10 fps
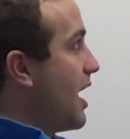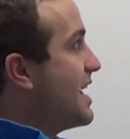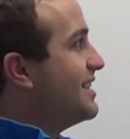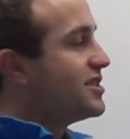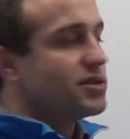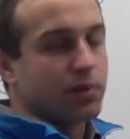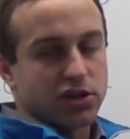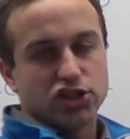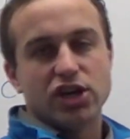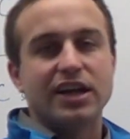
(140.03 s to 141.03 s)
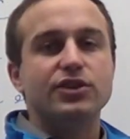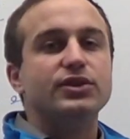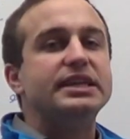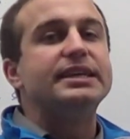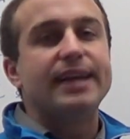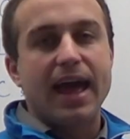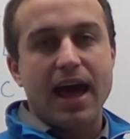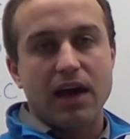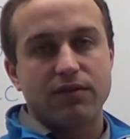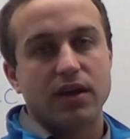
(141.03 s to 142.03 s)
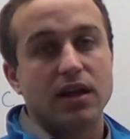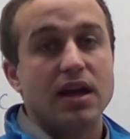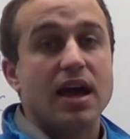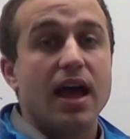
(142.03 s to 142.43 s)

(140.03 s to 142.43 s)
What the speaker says: It's the butter shot. You need to have it.